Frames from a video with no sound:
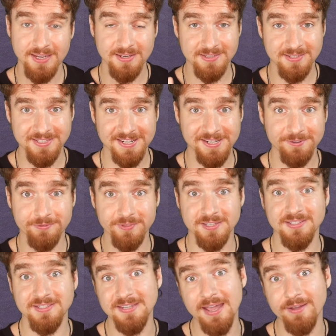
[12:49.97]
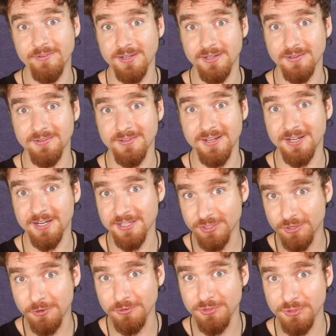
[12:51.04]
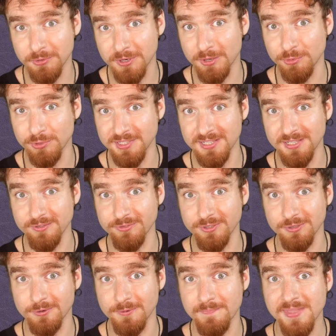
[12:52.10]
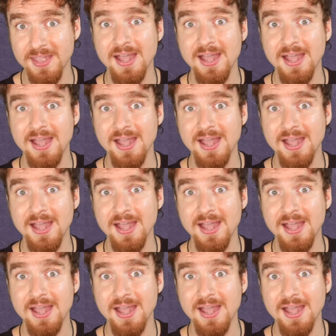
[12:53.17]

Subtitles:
instead of the 7 that I told you I would give you,